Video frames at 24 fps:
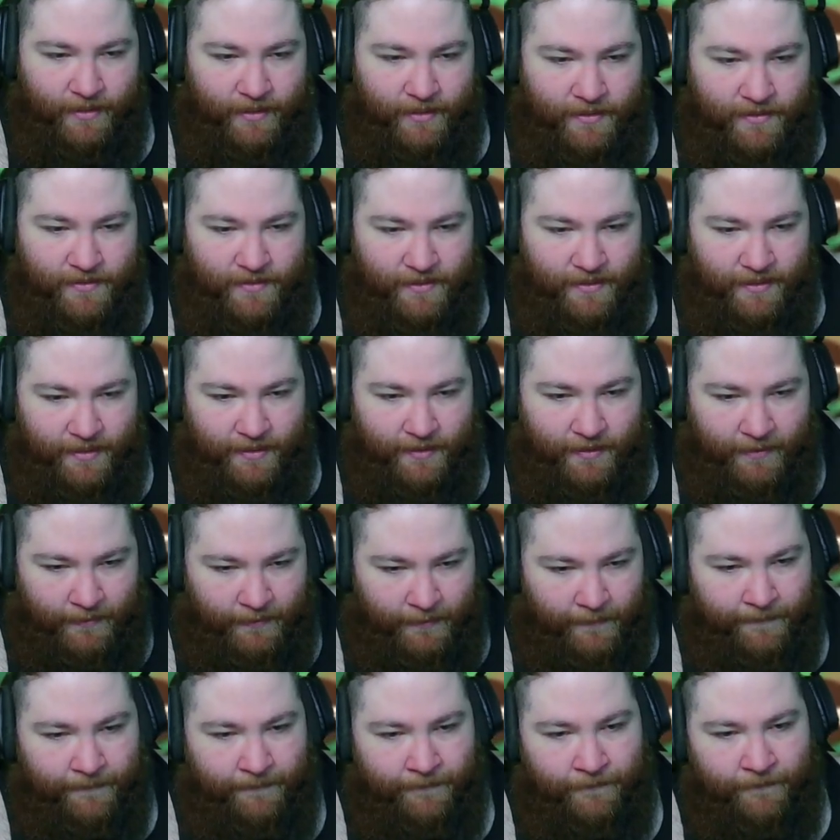So,
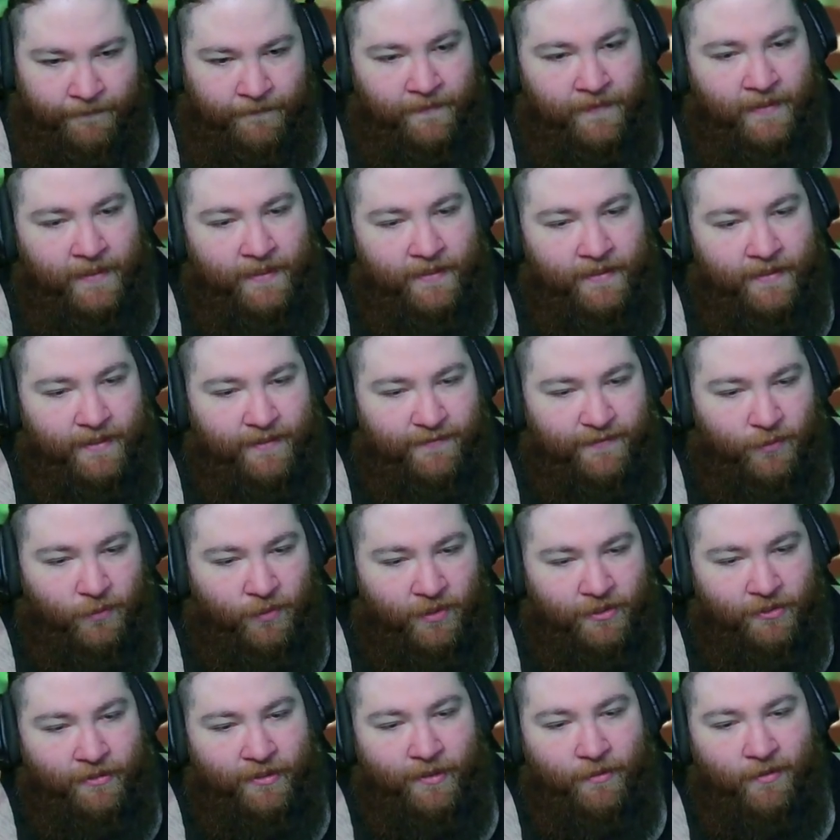if you're
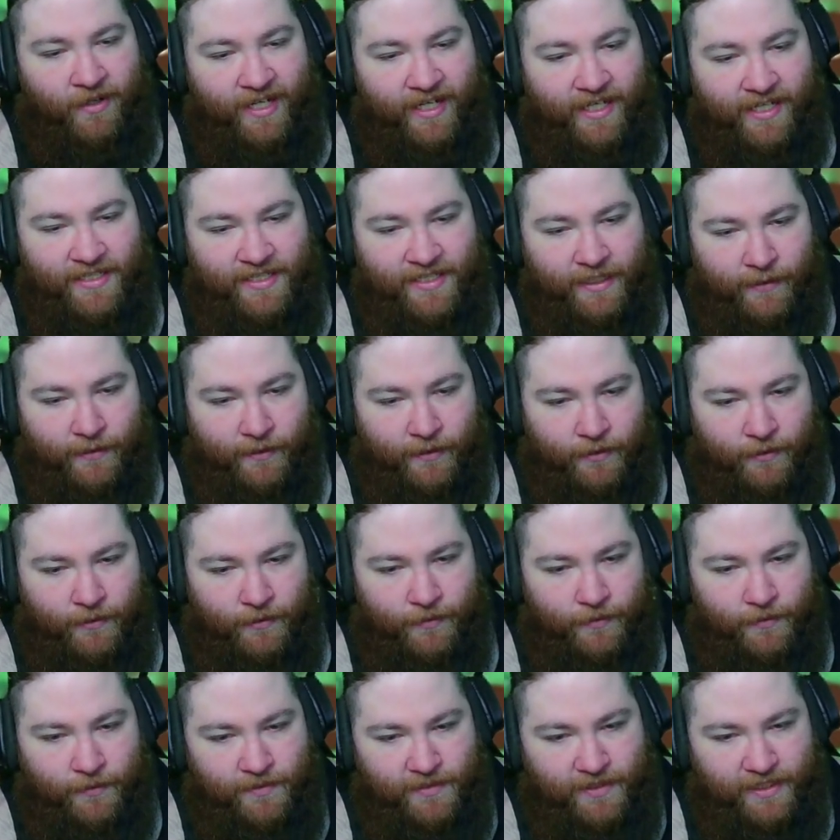wondering why I dig the
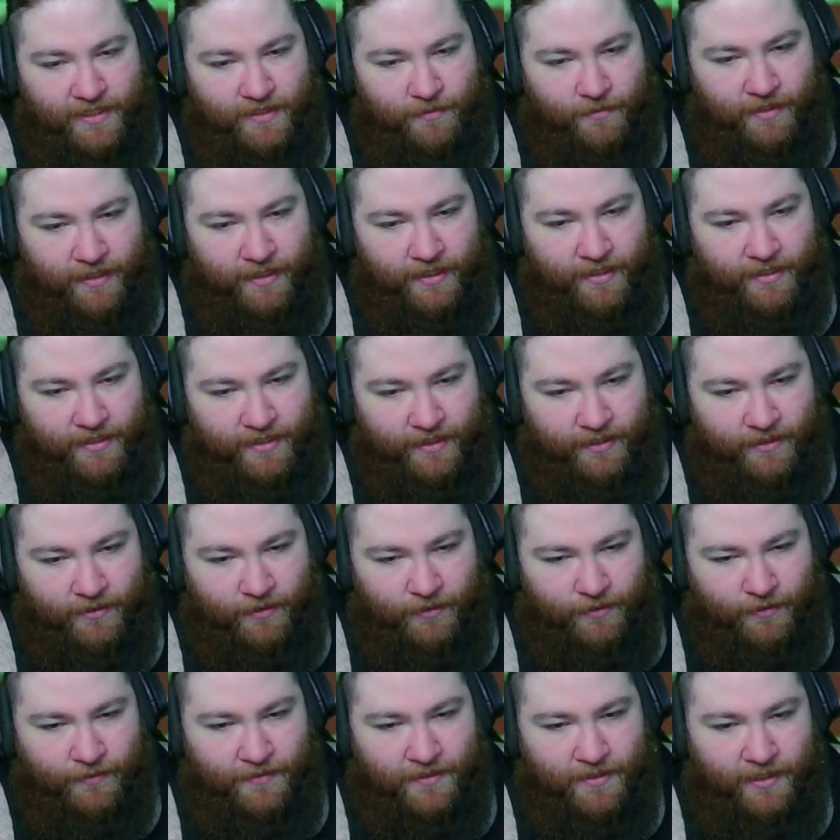holes, that's why I dig the
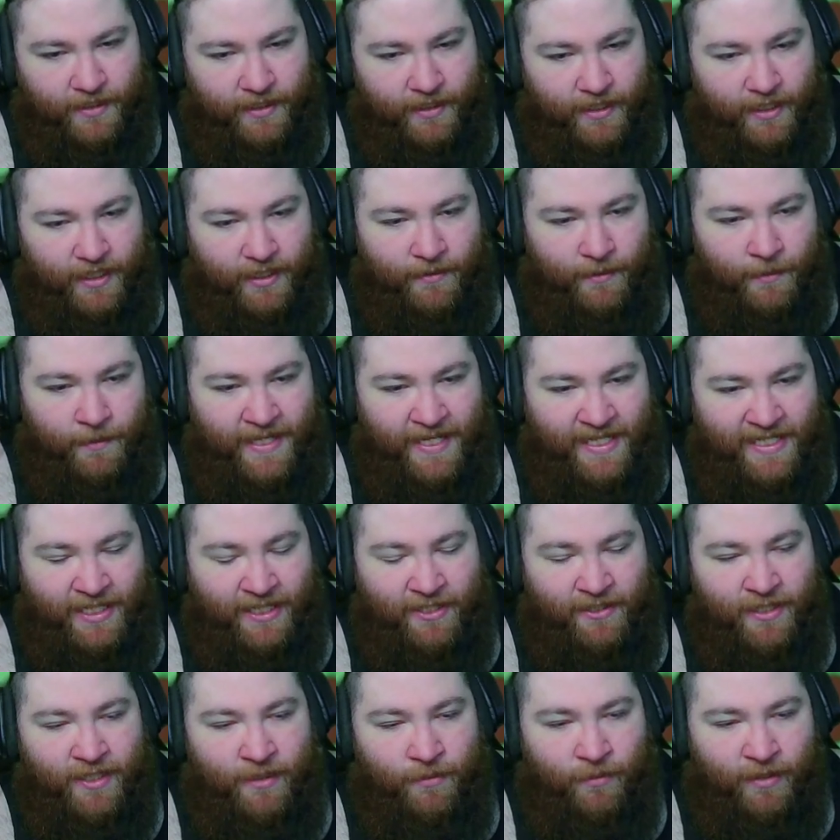holes. But
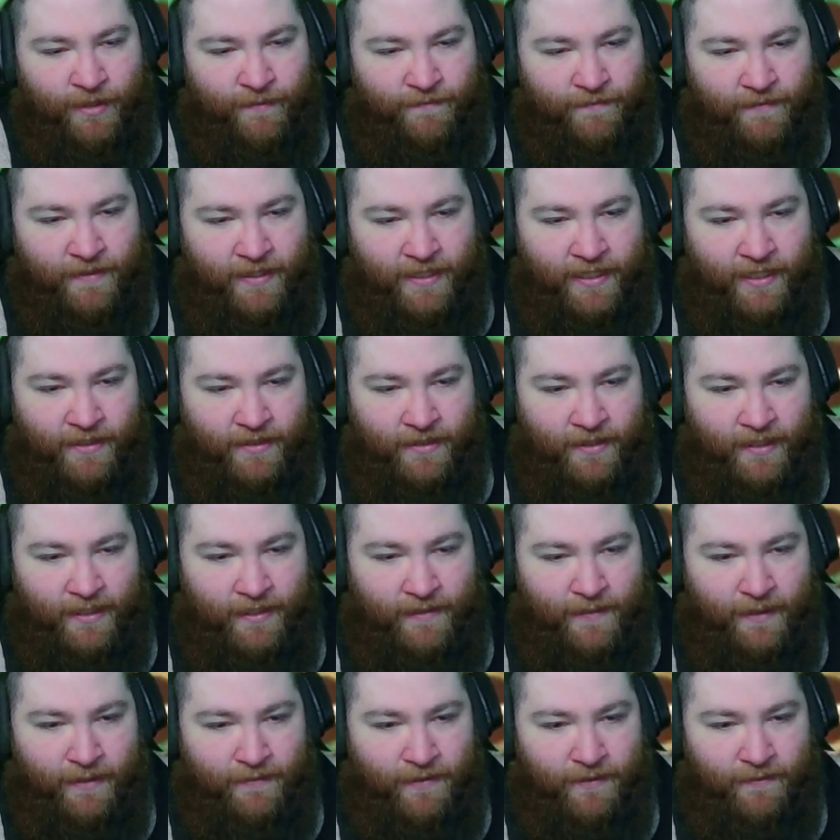basically, you want to find,
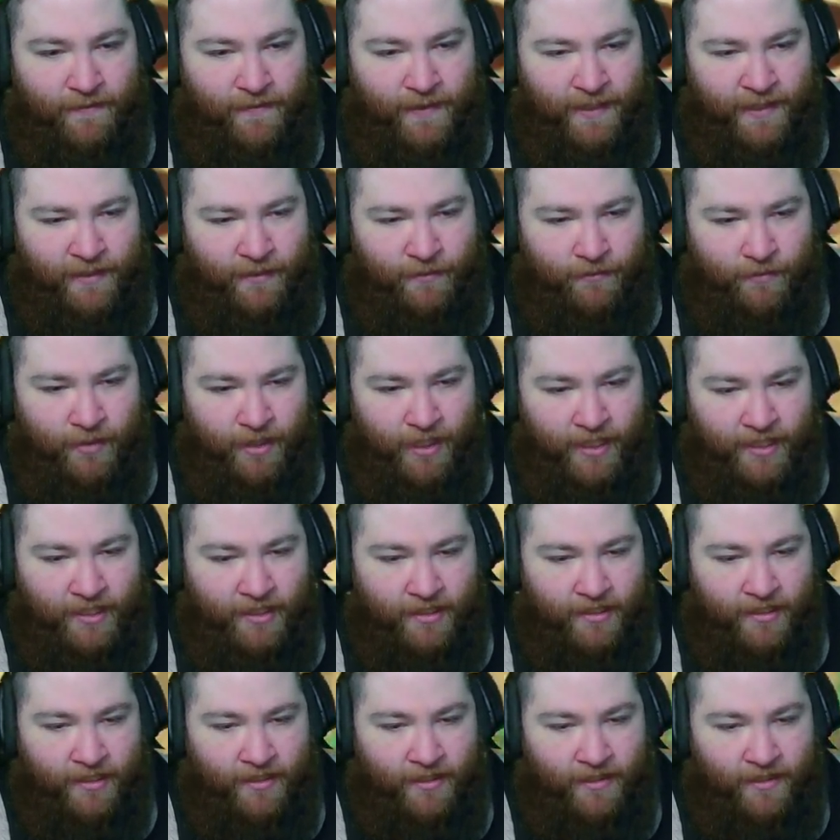if you find the rock,
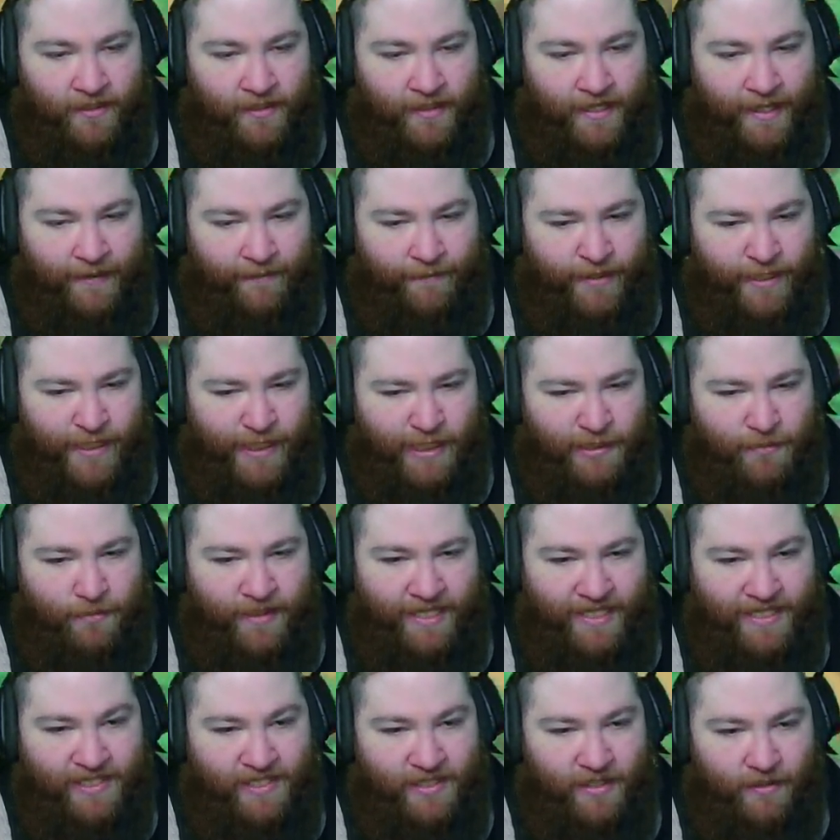every
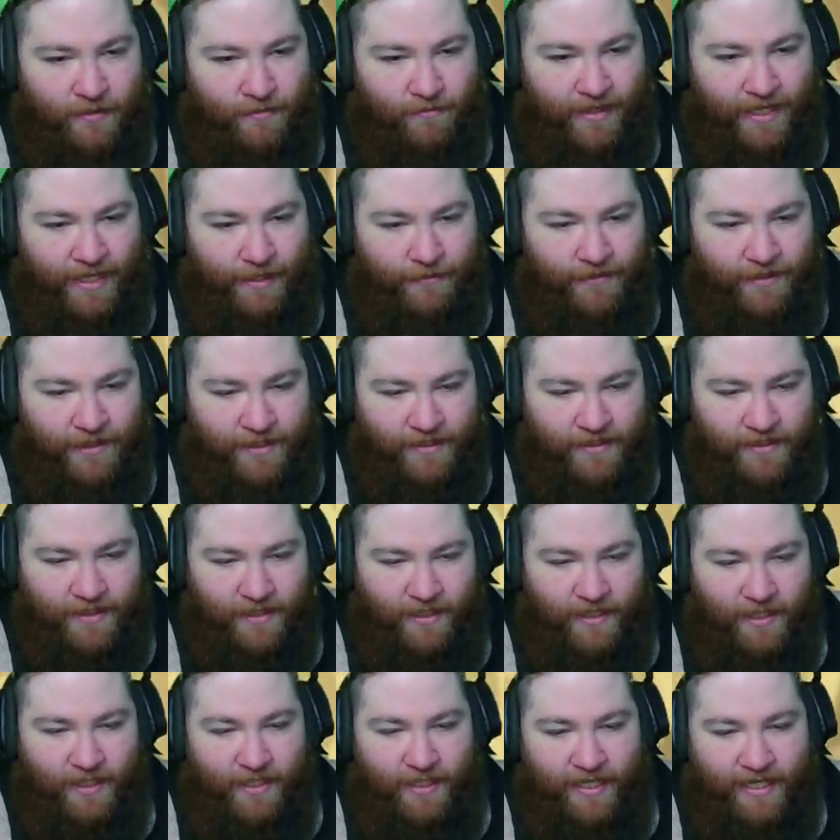space around it
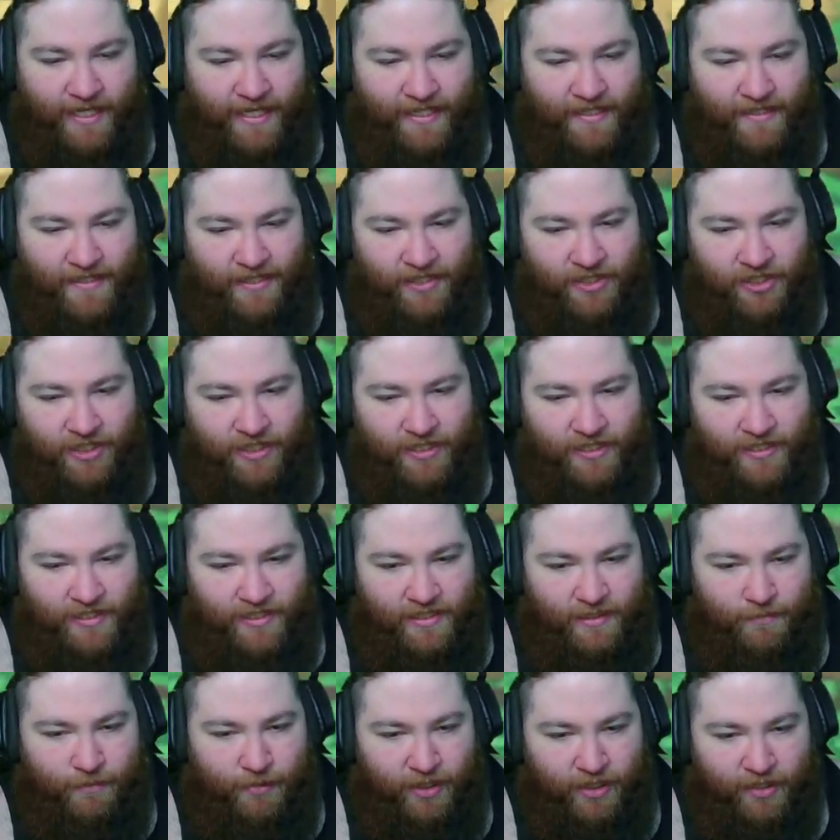has a chance to
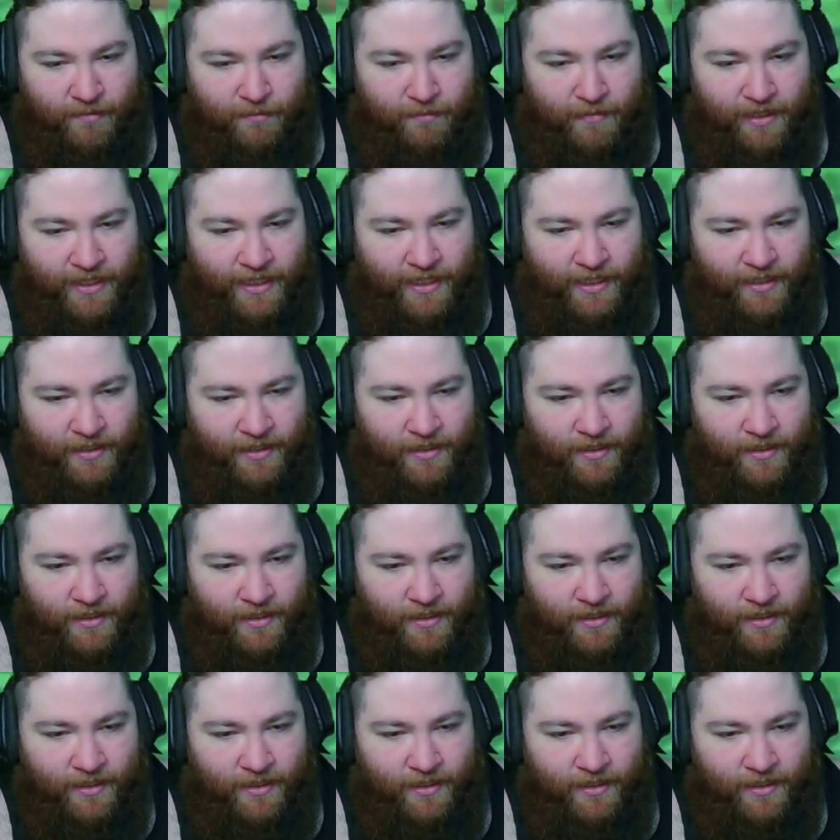spawn money.